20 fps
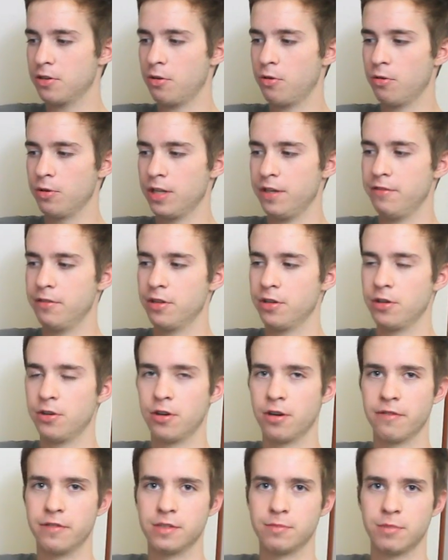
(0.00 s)
to hold. Even though you
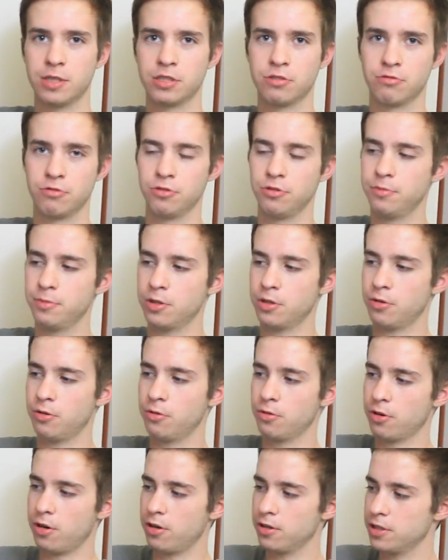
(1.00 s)
don't have as much room to
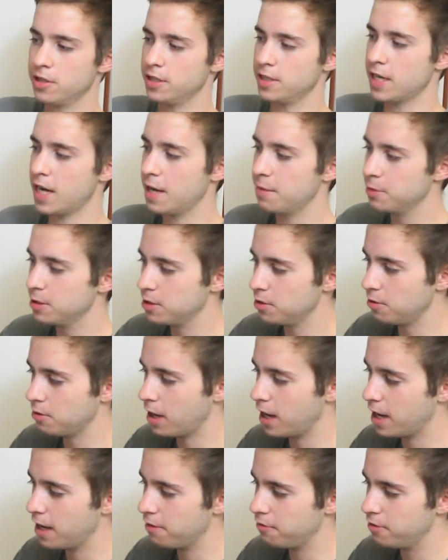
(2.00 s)
hold onto the tablet, you
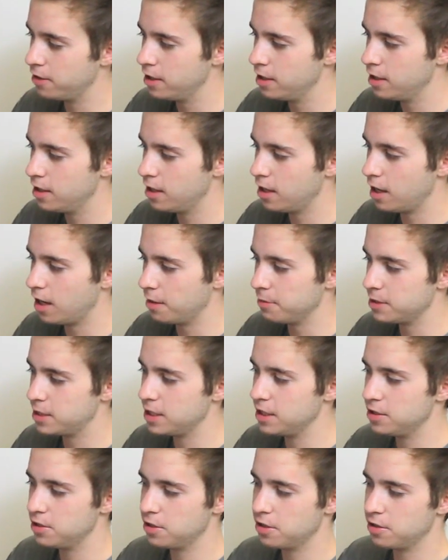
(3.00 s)
have, it's
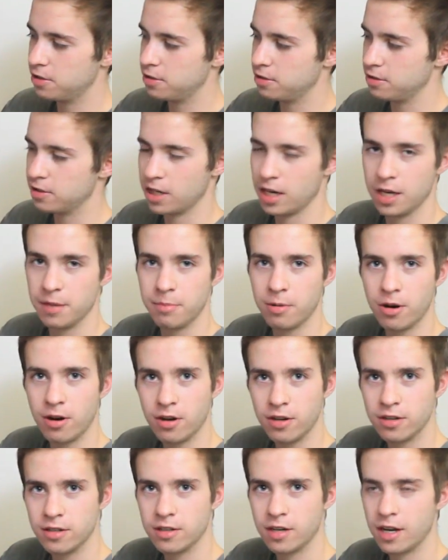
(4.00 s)
easier to type
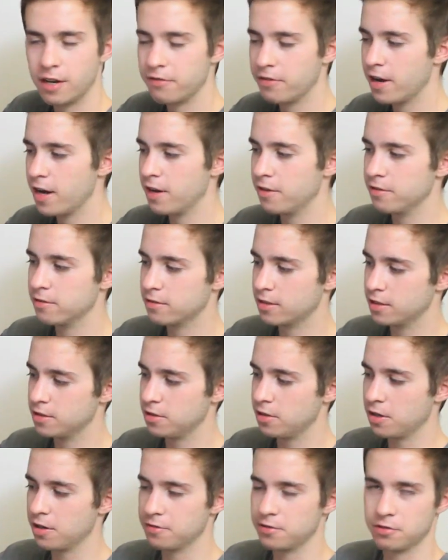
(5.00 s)
on, I found, because
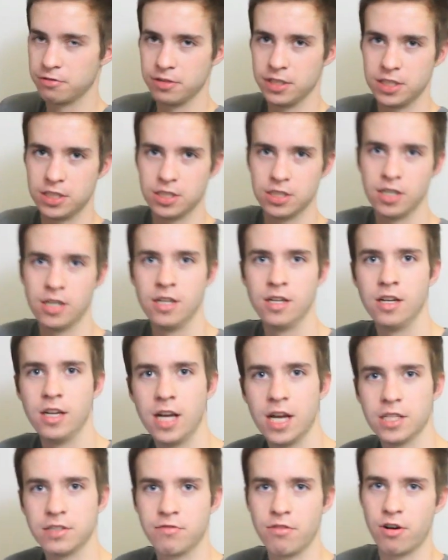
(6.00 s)
you don't have to reach
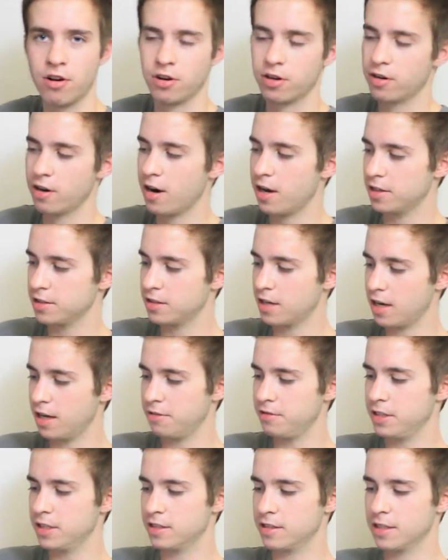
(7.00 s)
as far across,
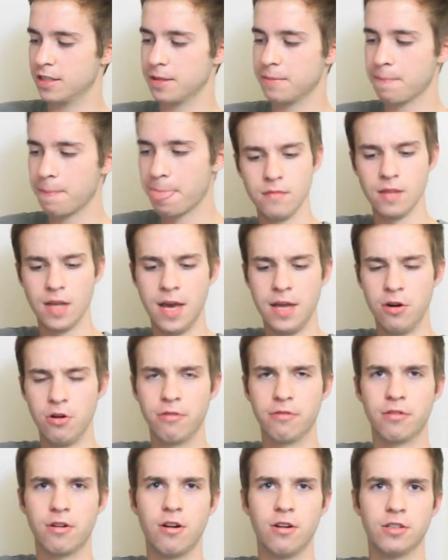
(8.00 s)
obviously. And
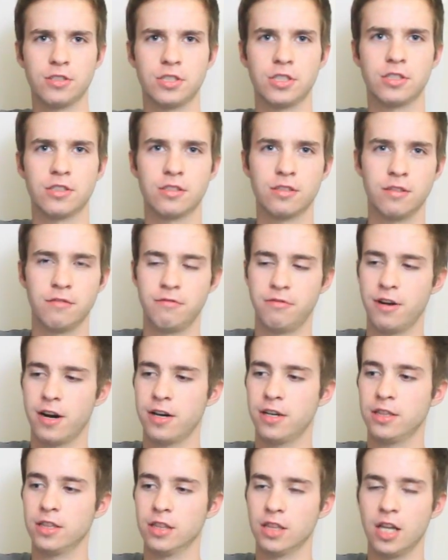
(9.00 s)
overall, it's just
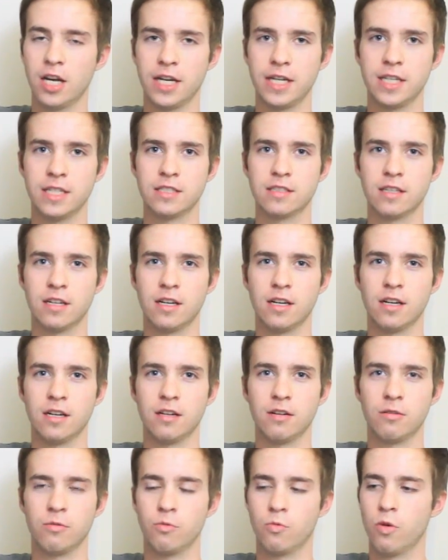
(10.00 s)
very light. It's
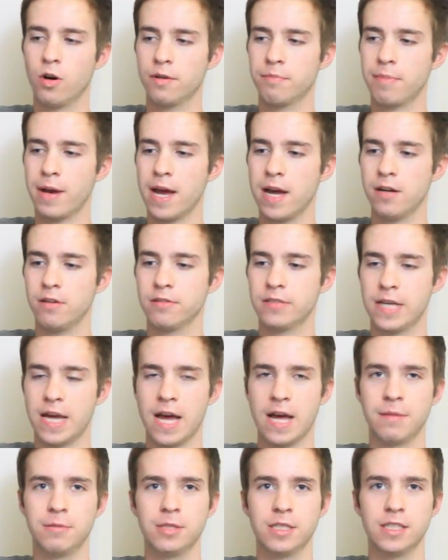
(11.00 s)
a 1-pound
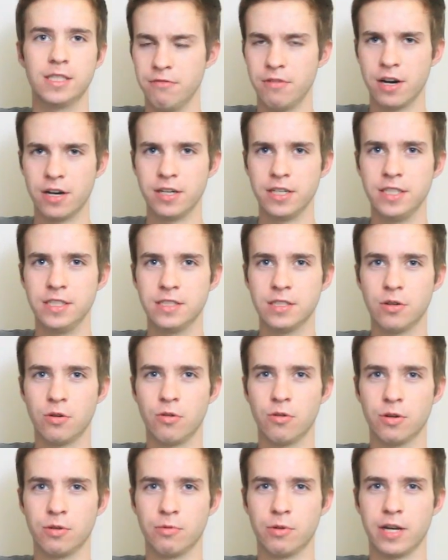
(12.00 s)
tablet, very easy to
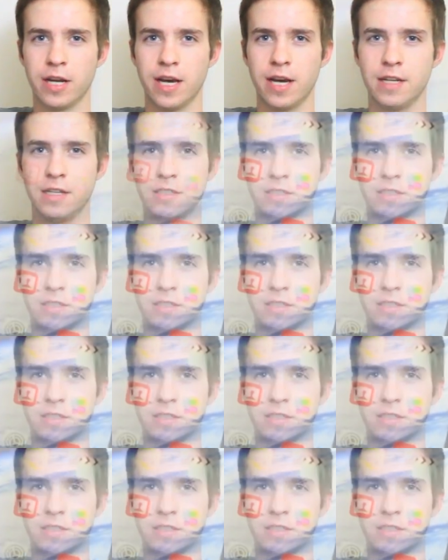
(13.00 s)
hold in one hand,